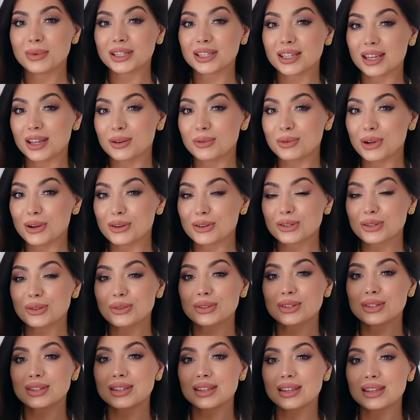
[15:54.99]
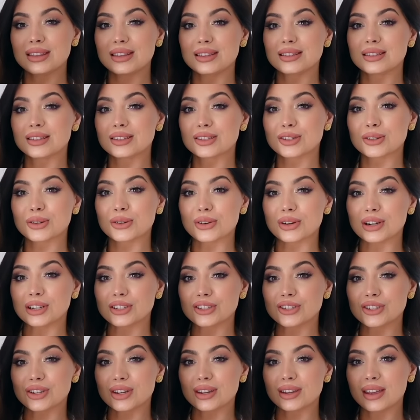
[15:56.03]
But can we also see this
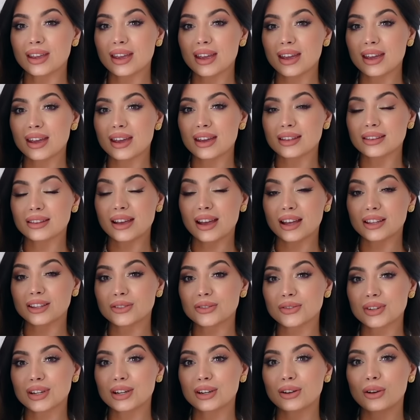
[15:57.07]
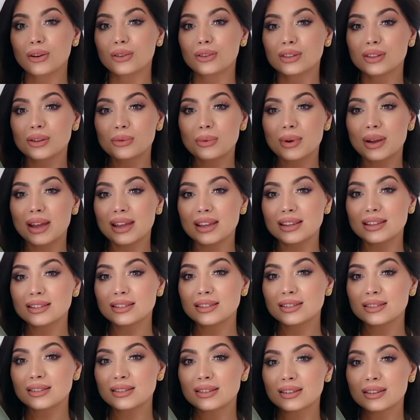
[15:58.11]
scrunching hair, the gathering on the
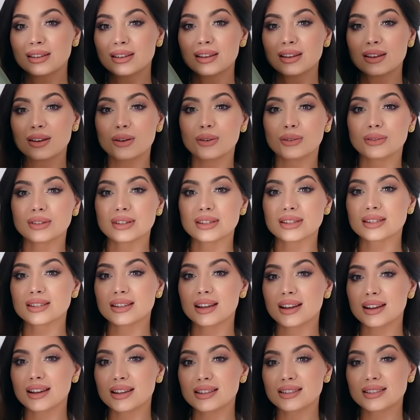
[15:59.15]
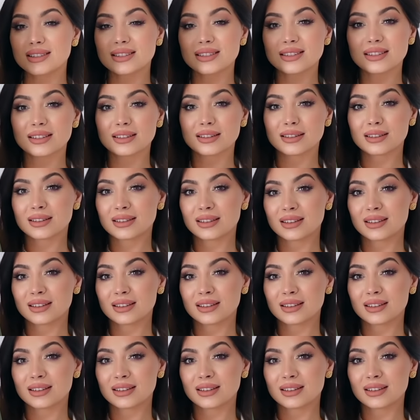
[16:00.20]
waist, on the sides?